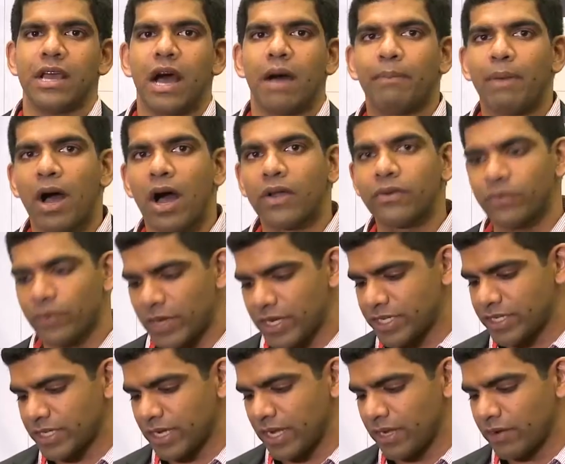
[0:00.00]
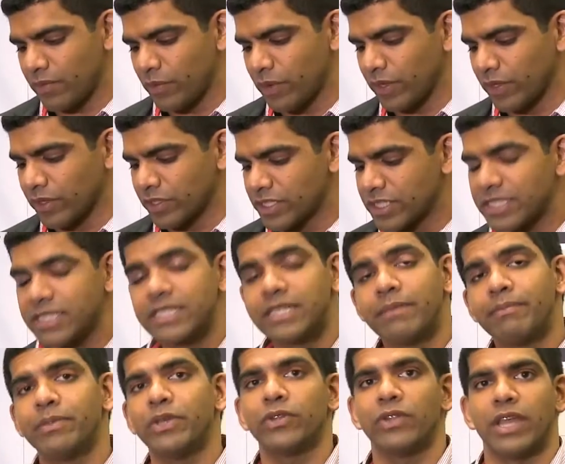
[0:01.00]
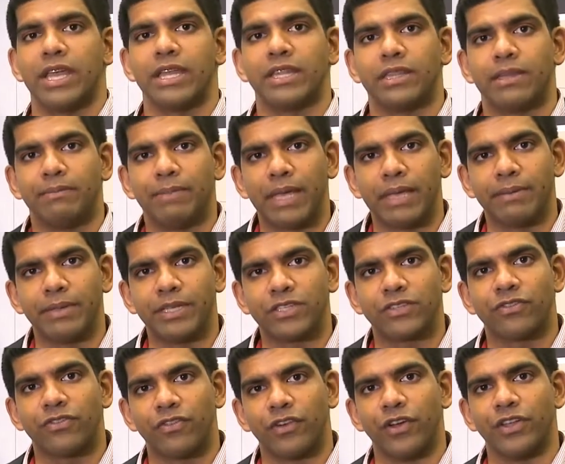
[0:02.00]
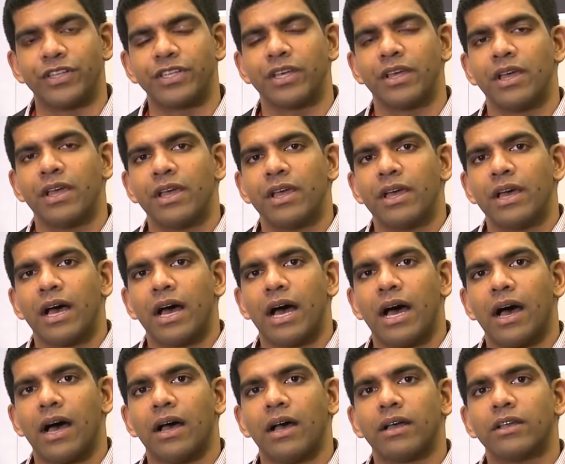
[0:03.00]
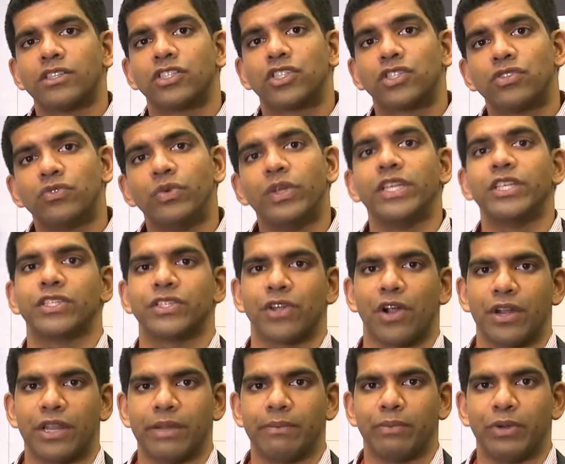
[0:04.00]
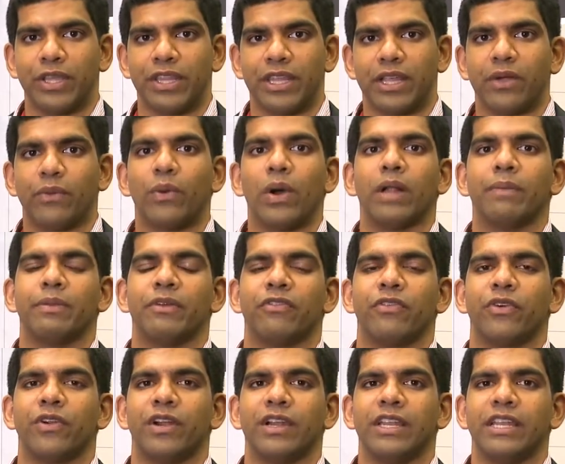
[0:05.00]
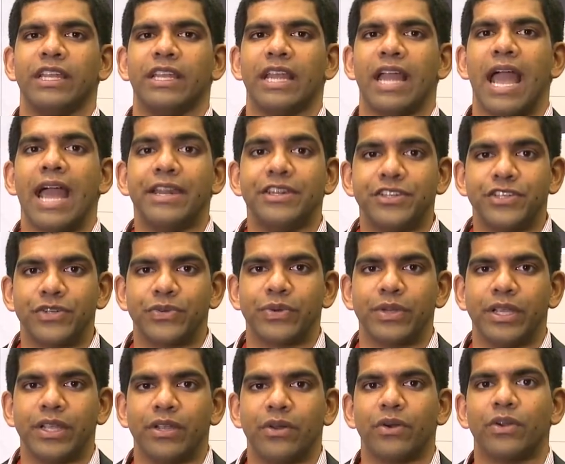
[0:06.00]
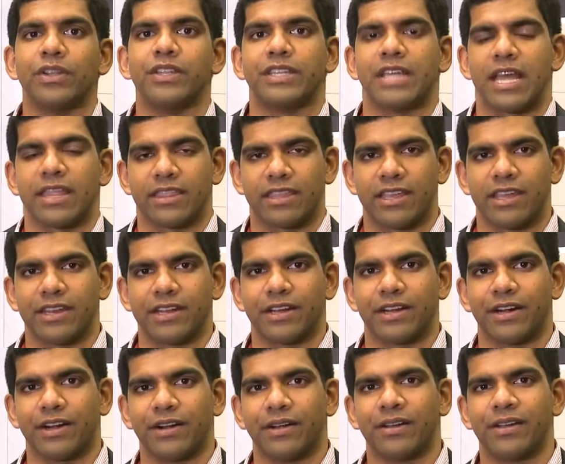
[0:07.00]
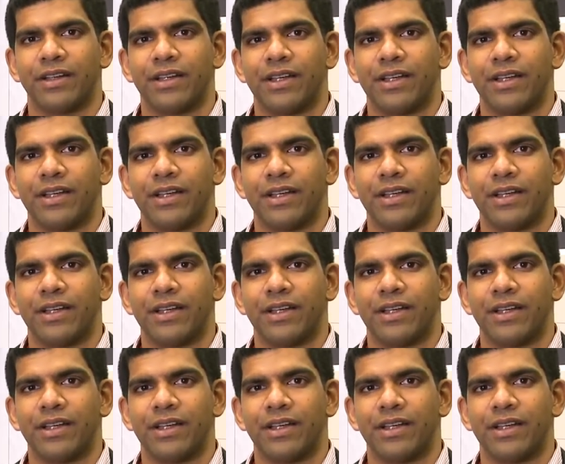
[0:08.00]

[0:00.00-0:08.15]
upon which it will stimulate the baby's foot, restarting breathing well before any injury or death can occur.